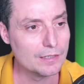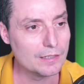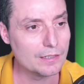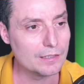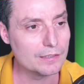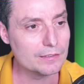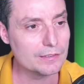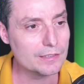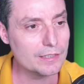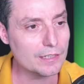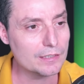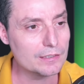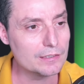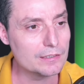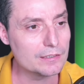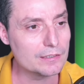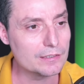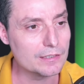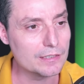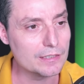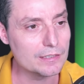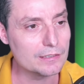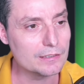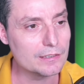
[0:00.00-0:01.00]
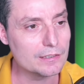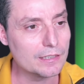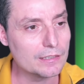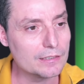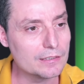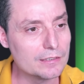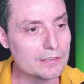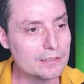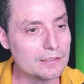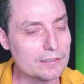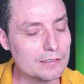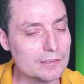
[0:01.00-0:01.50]
And the other thing
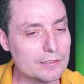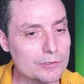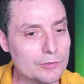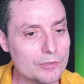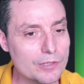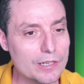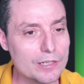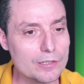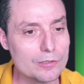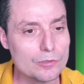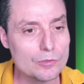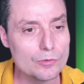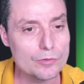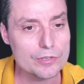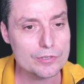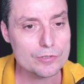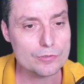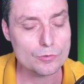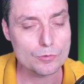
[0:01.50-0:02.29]
that you can do is